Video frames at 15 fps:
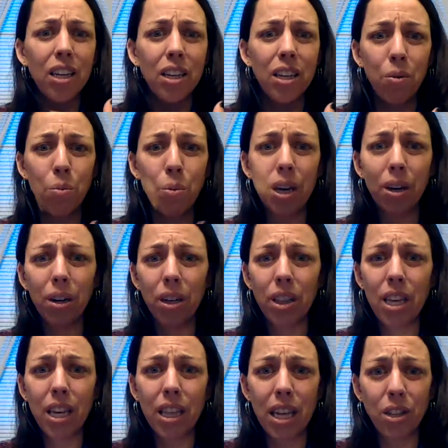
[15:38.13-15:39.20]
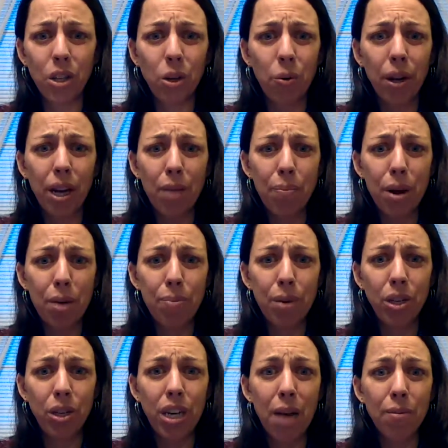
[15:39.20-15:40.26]
weird thing that's showing up on
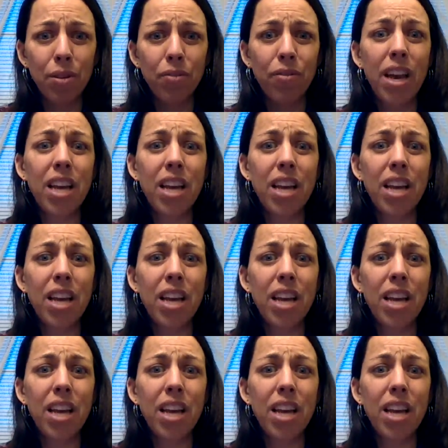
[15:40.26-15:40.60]
Miss Jabs' face?